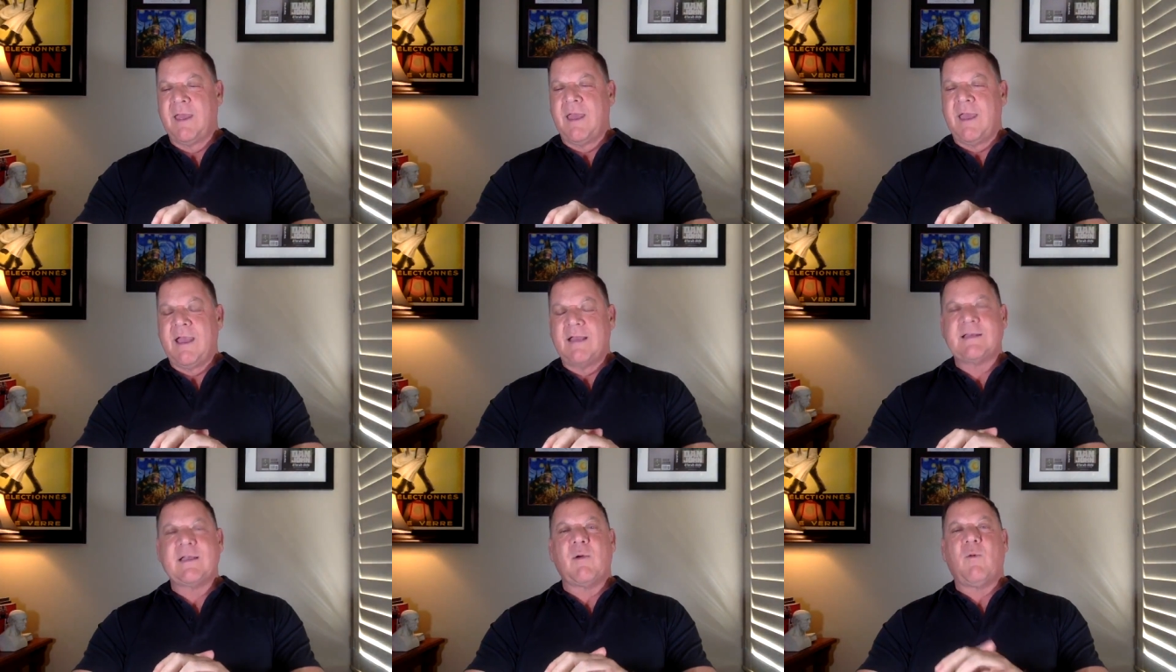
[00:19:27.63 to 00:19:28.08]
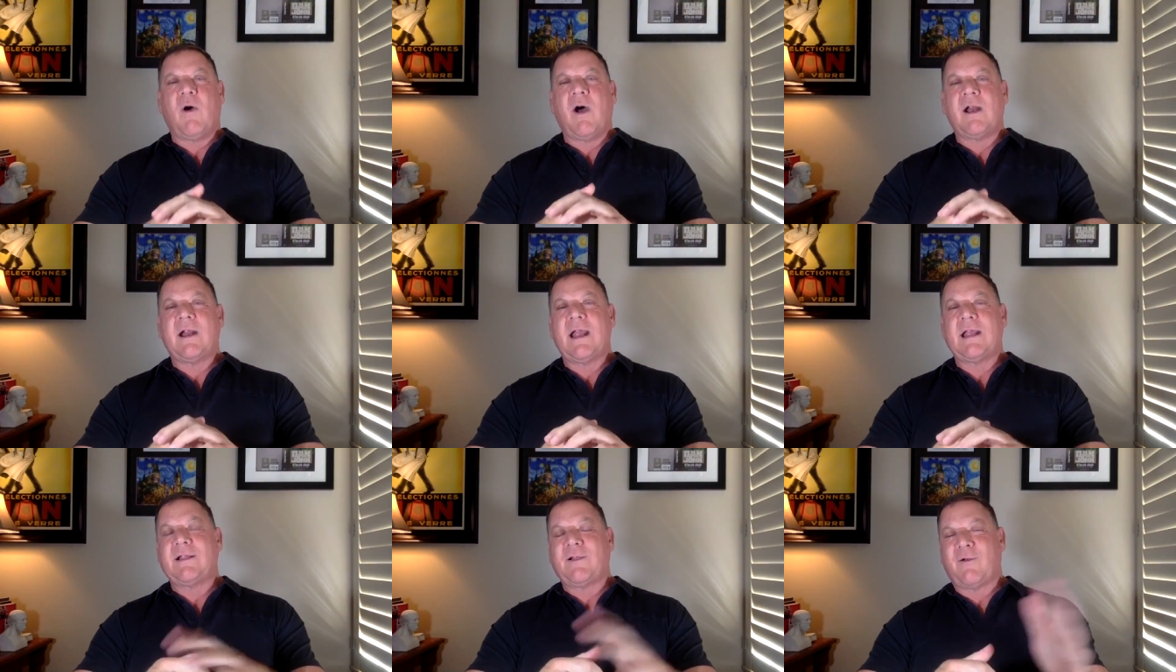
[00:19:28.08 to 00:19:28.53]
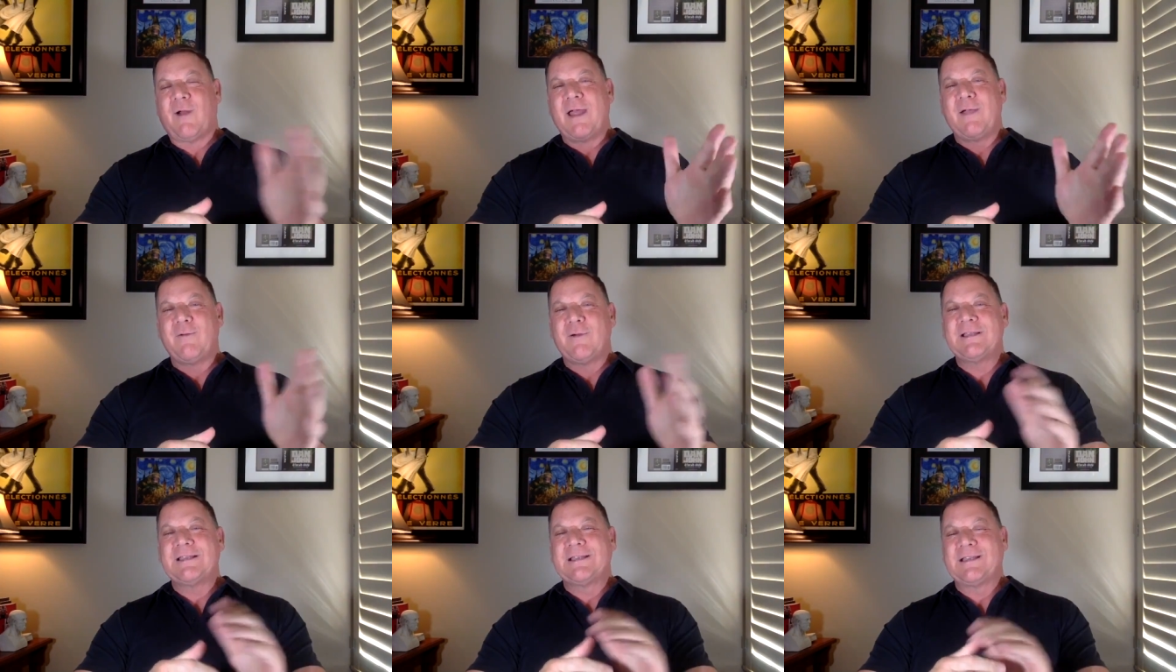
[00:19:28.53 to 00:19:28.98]
is I wanted, and
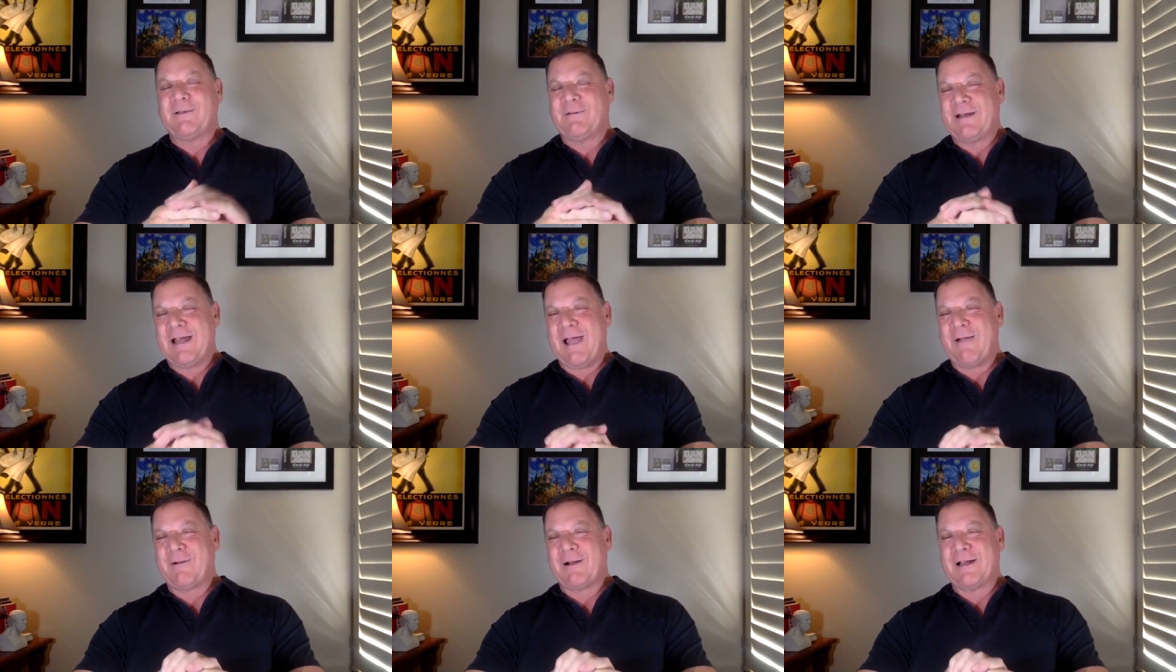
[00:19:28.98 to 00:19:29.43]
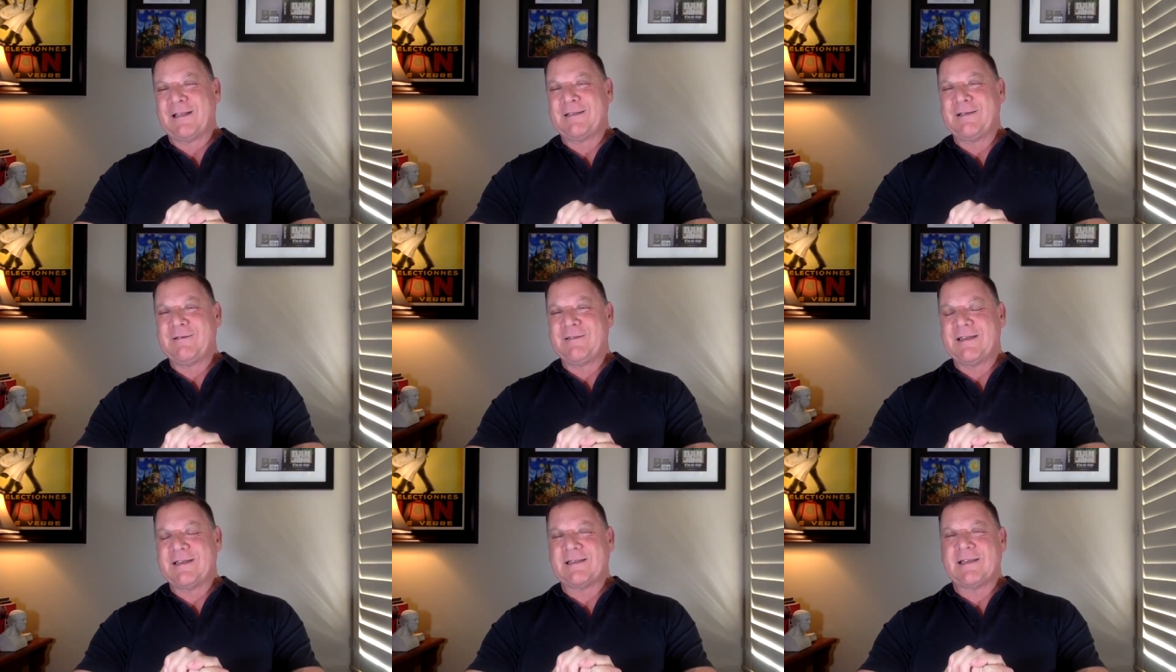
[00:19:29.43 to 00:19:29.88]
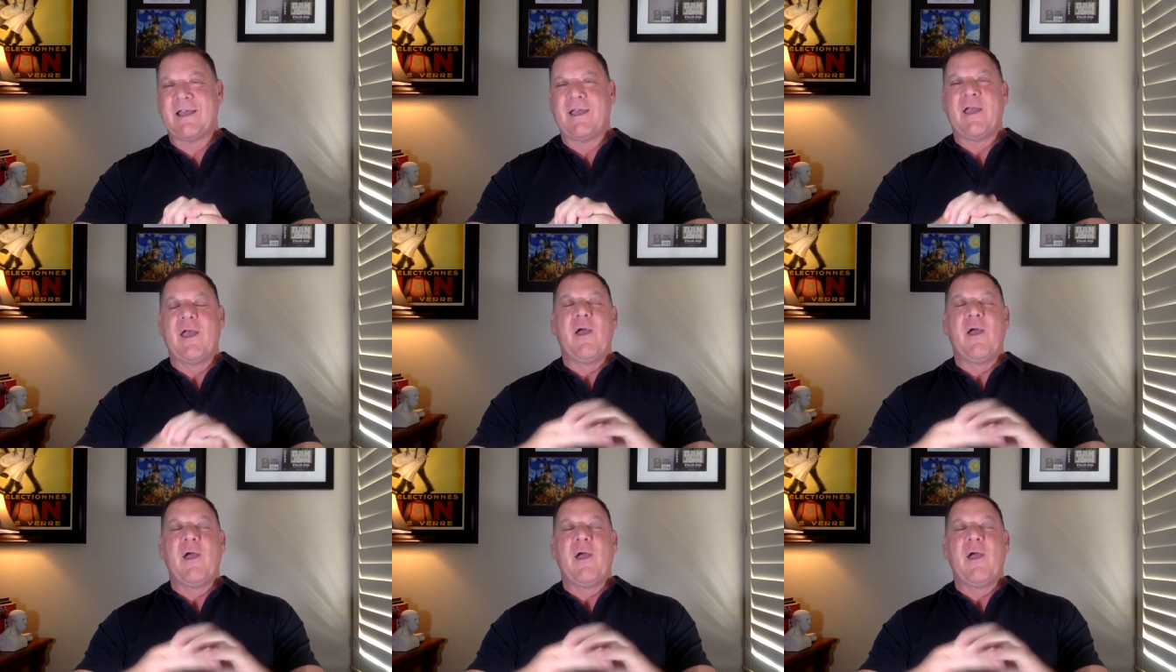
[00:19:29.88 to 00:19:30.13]
Greg Winslow and I were going to do this.